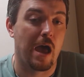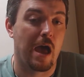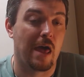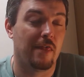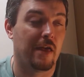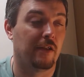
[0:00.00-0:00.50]

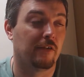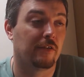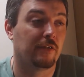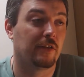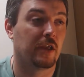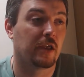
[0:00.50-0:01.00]
and then
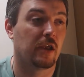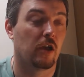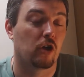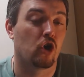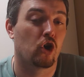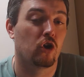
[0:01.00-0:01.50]
sticking
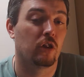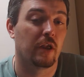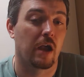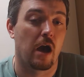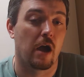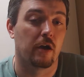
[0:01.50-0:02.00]
a
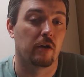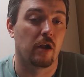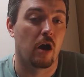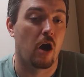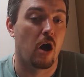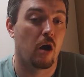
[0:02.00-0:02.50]
curling
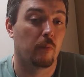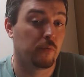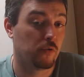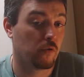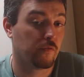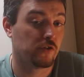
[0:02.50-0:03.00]
iron
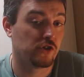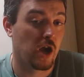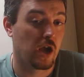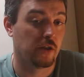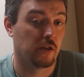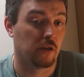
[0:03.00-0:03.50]
up your
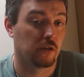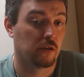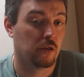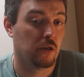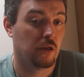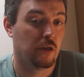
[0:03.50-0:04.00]
vagina,
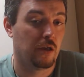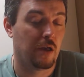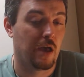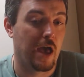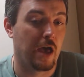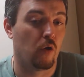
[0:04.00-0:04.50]

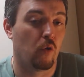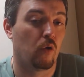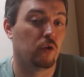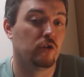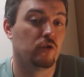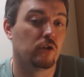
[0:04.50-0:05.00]
and
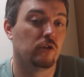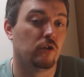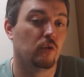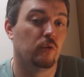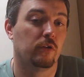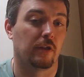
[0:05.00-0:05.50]
all you can
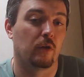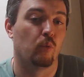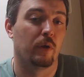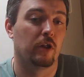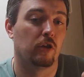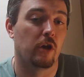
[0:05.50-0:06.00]
do is, like,
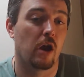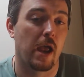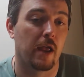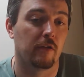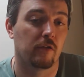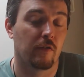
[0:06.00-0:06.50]
wiggle your
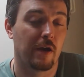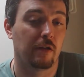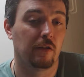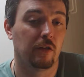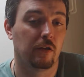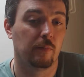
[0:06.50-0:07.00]
hands around
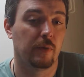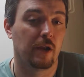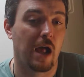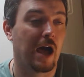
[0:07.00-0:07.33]
a little bit.